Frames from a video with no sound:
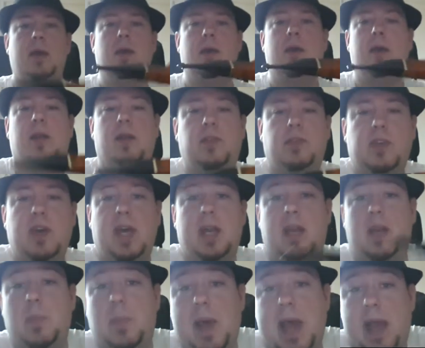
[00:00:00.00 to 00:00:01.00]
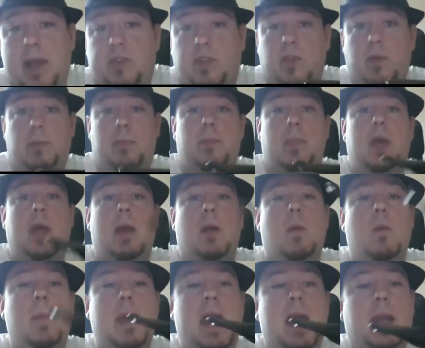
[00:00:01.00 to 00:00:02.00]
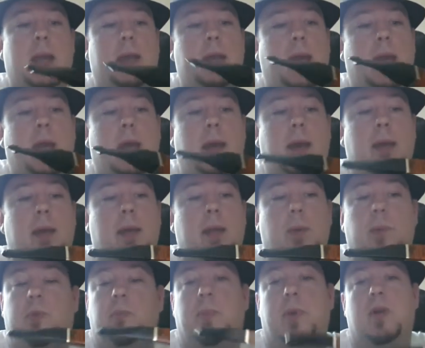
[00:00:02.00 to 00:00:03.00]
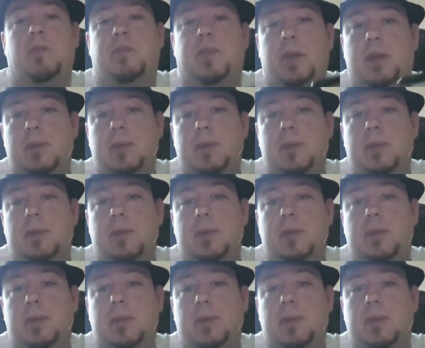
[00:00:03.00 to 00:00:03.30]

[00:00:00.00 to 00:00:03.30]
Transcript: decided to pack some aromatic, and it was perfect.